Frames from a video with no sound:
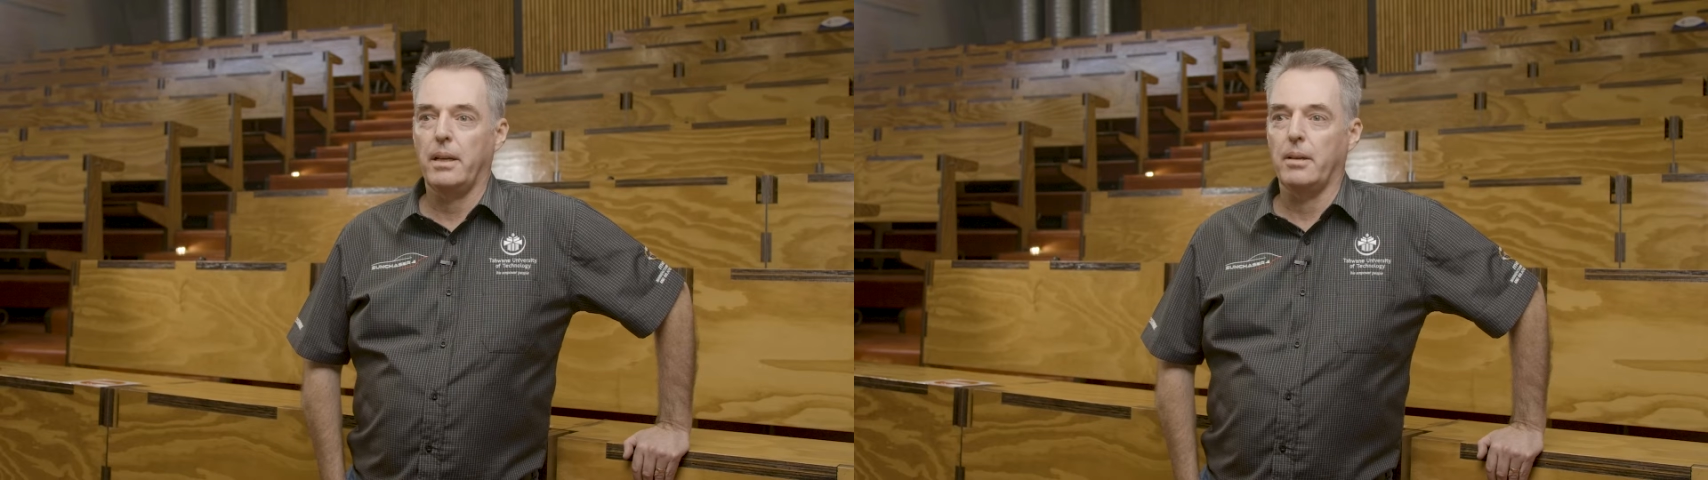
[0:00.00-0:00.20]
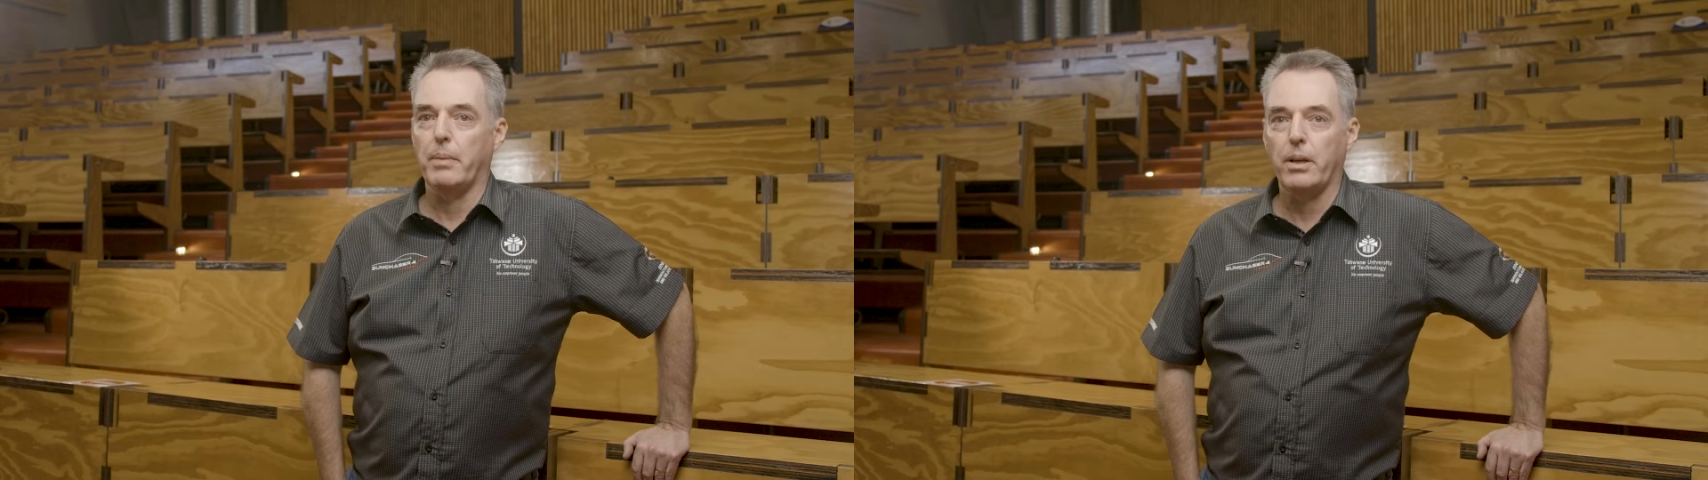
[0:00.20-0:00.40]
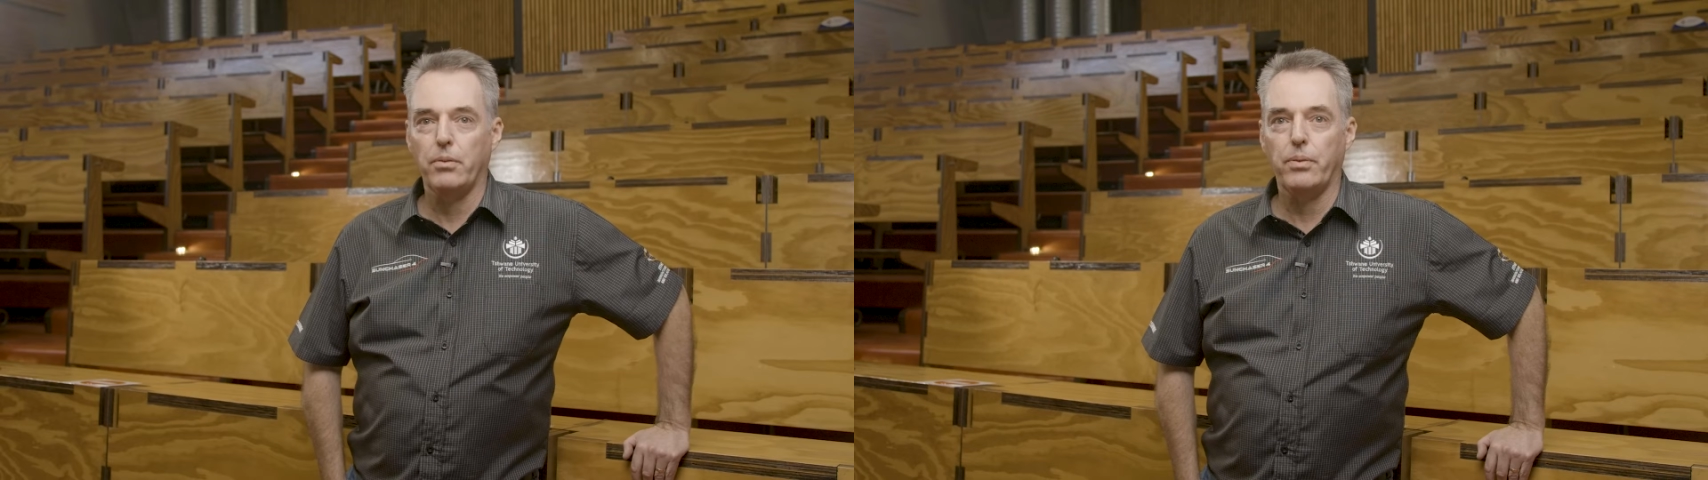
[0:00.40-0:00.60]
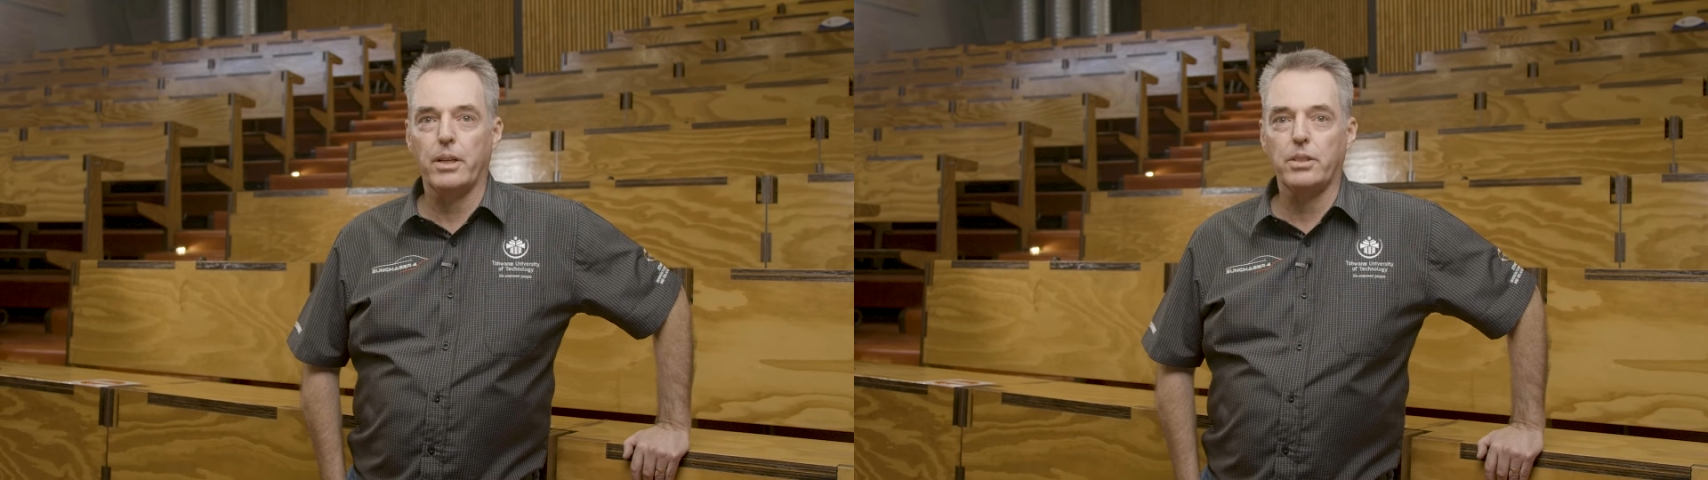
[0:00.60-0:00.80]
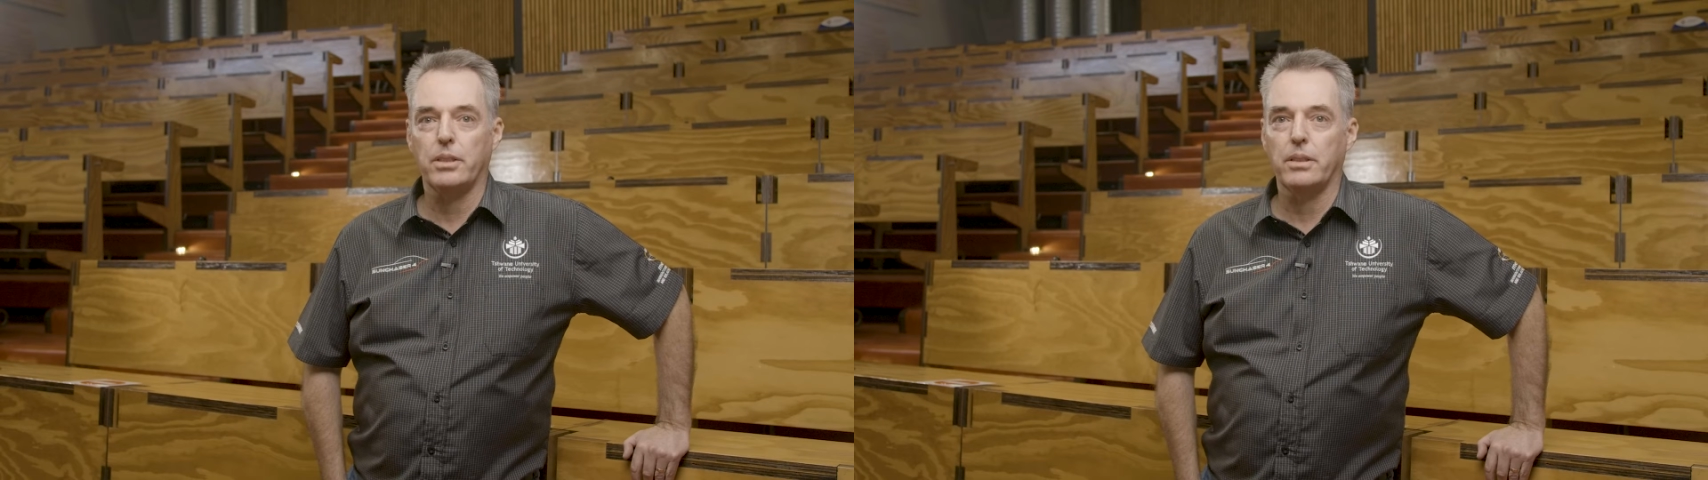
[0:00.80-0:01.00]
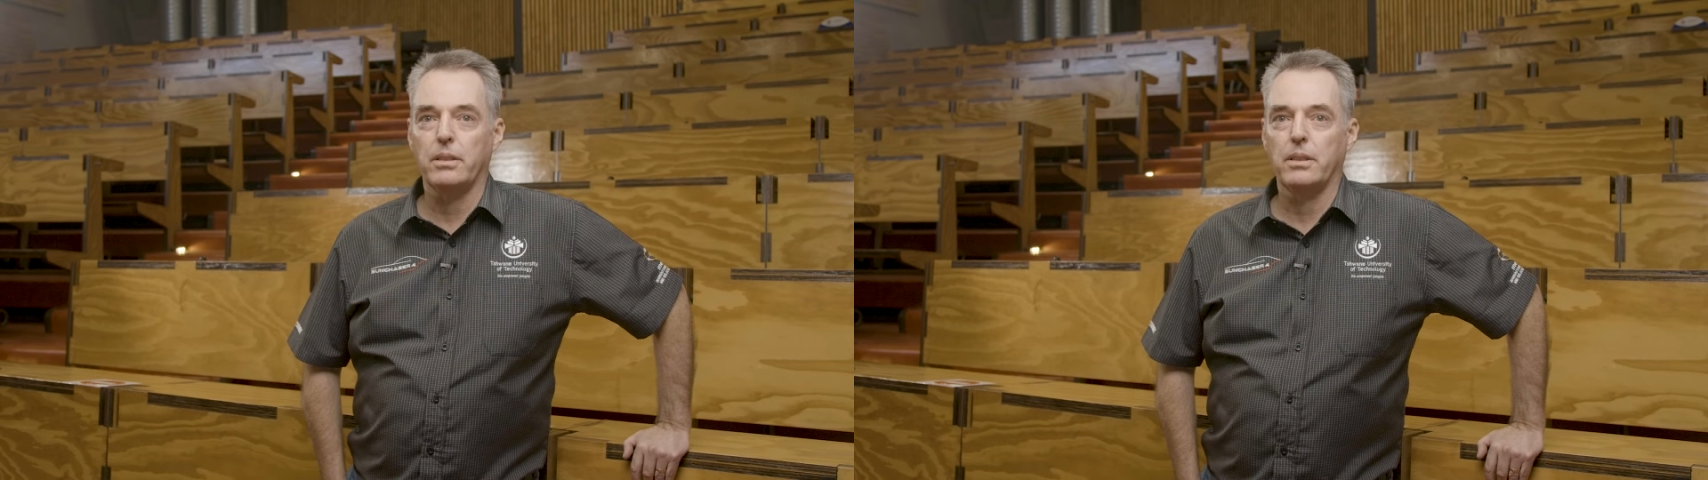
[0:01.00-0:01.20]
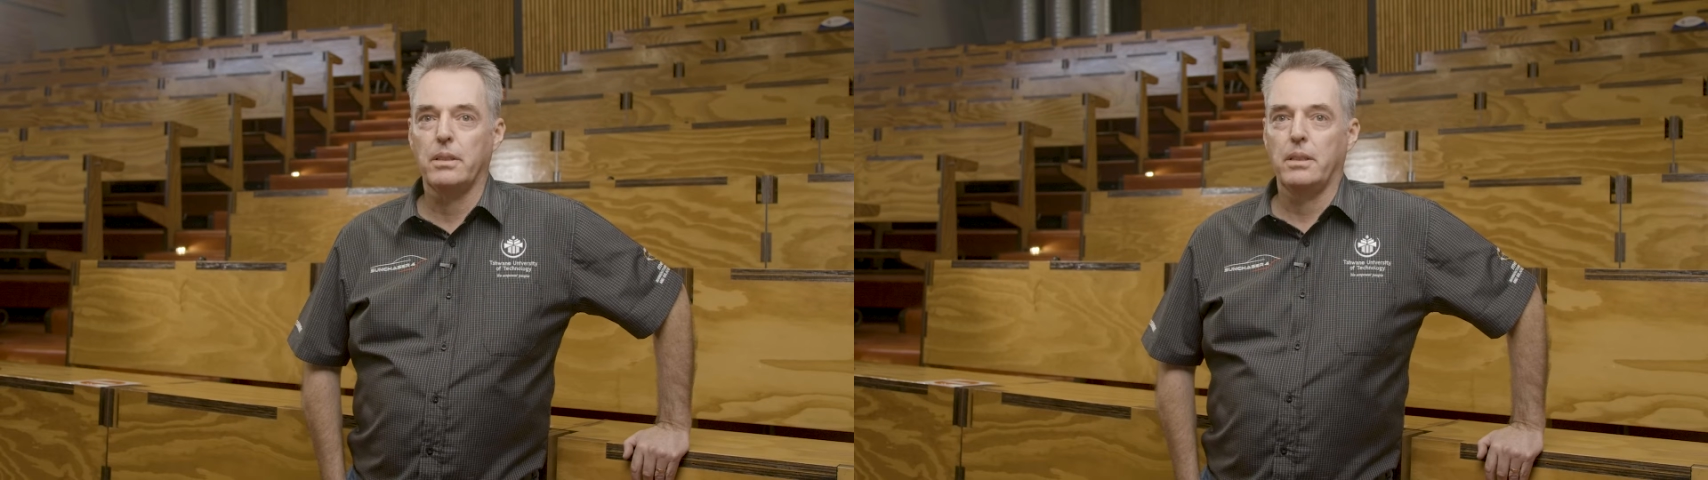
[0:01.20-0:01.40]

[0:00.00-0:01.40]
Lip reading: and manufacture